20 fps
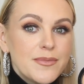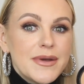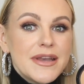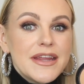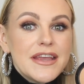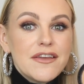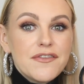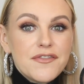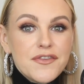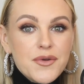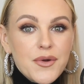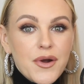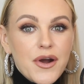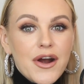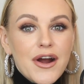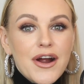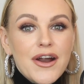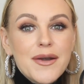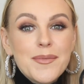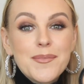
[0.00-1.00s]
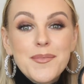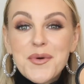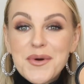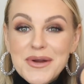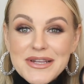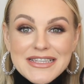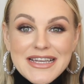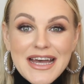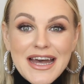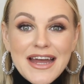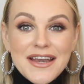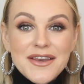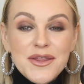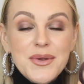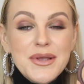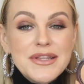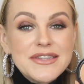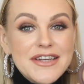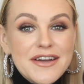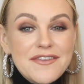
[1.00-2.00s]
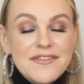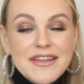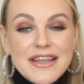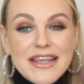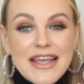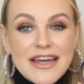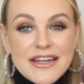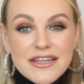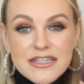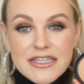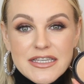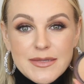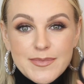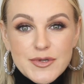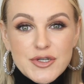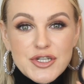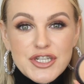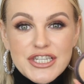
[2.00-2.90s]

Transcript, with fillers: But if you are more tan, you can definitely get a deeper